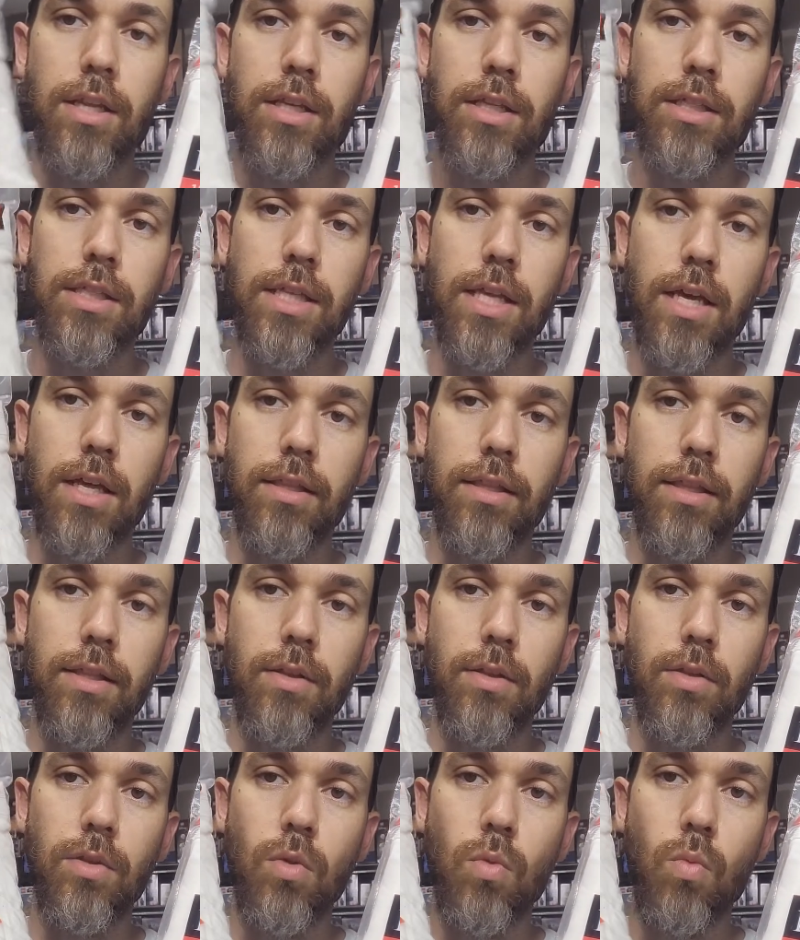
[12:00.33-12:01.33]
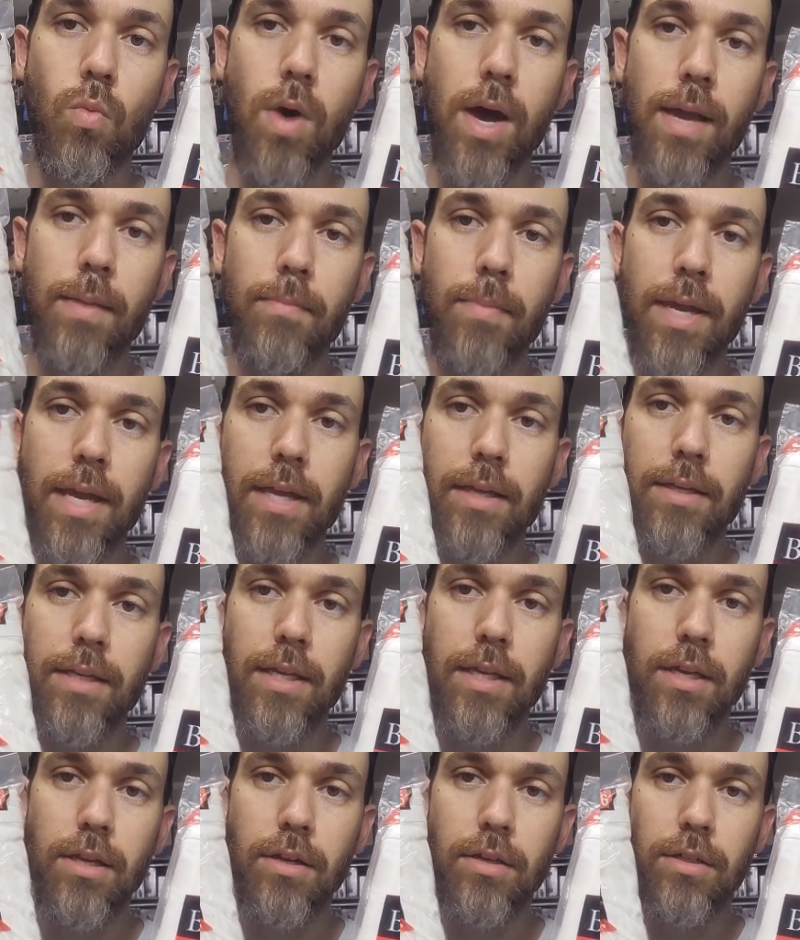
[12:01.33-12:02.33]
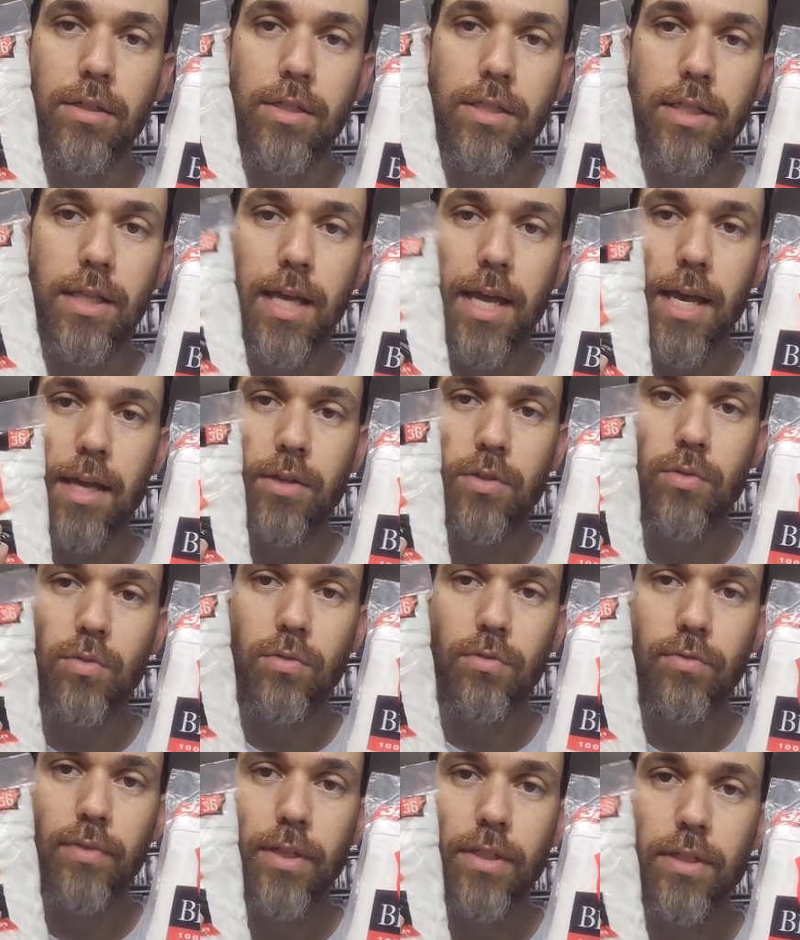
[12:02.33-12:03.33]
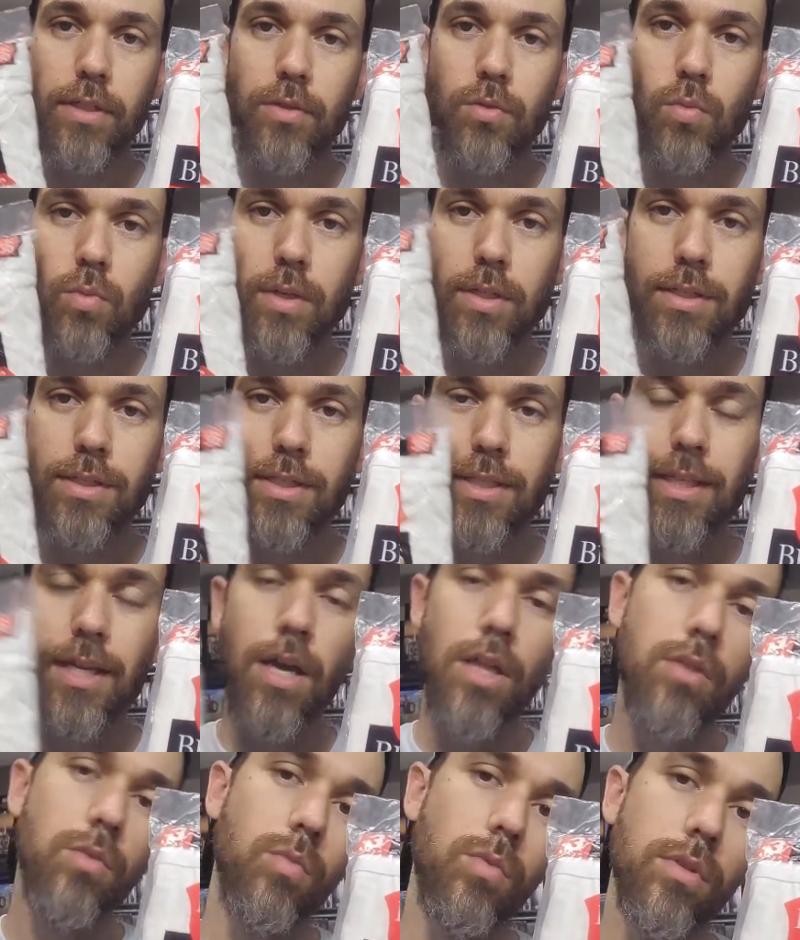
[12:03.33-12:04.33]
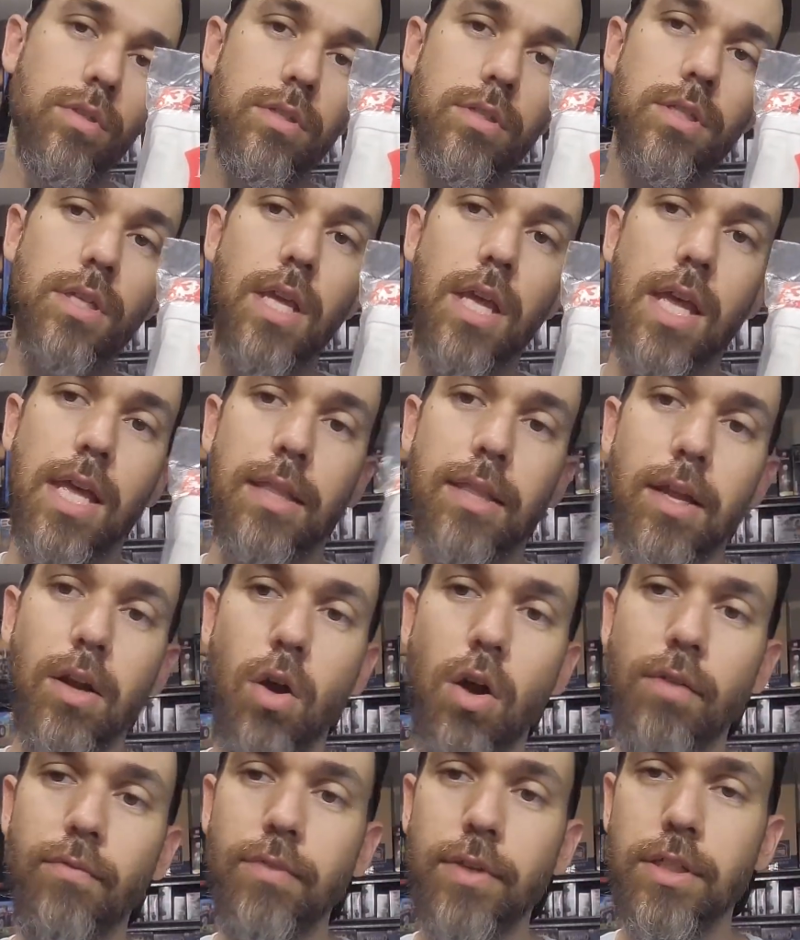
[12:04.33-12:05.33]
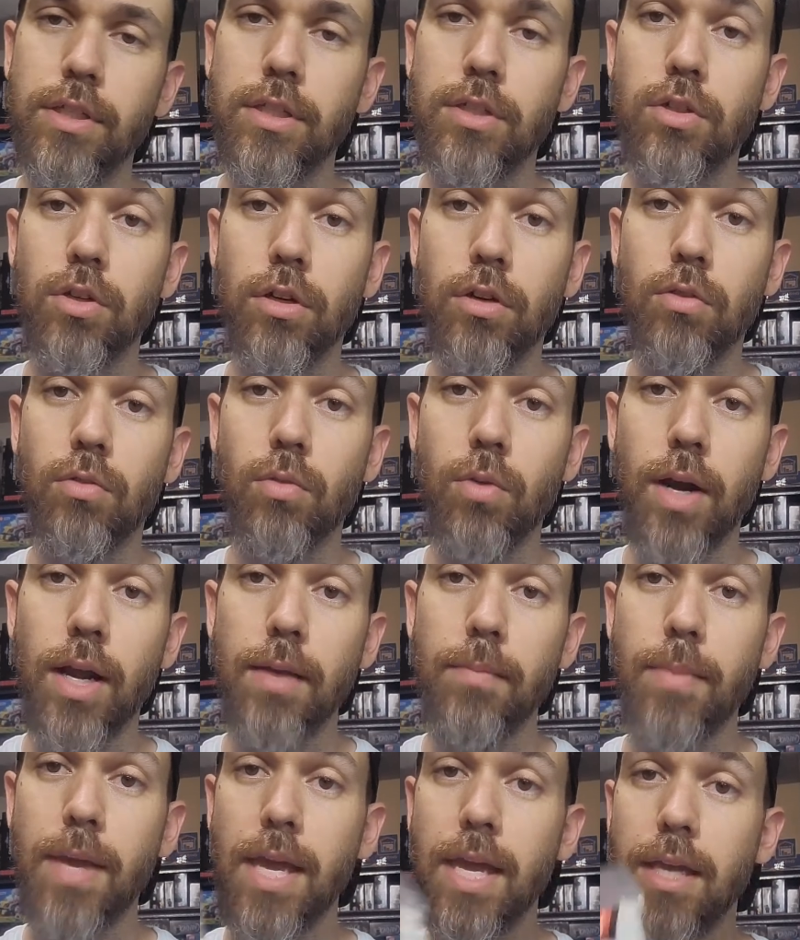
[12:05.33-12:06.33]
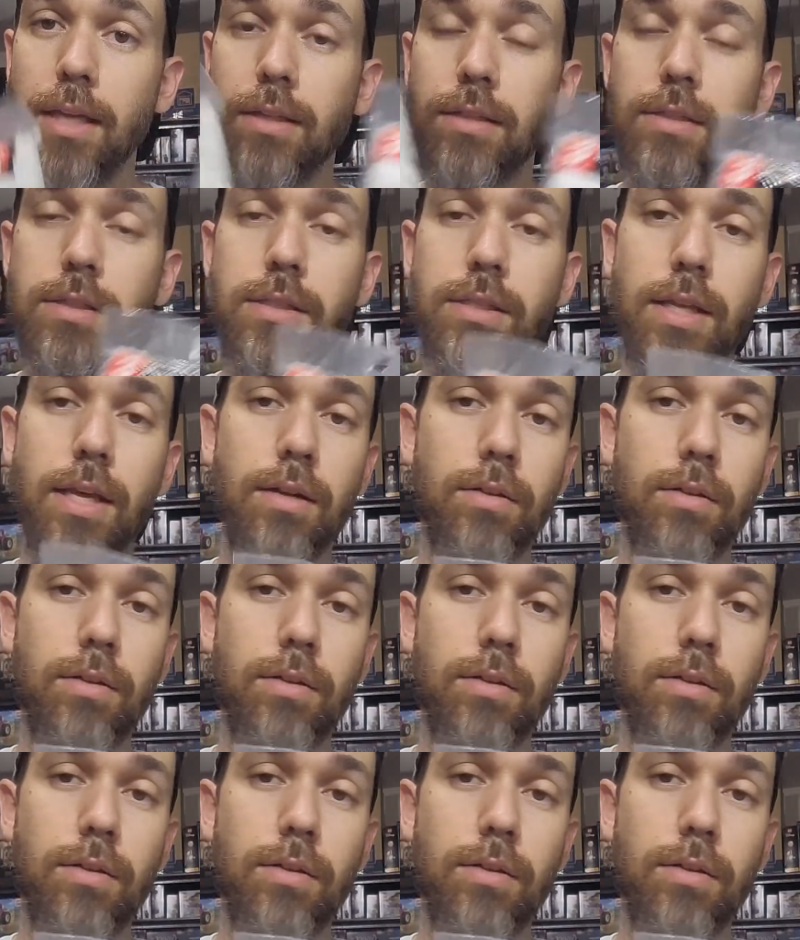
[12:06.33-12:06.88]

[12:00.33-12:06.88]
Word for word: You can tell the, the white band here is the actual vintage ones. The other ones that aren't vintage are gray bands.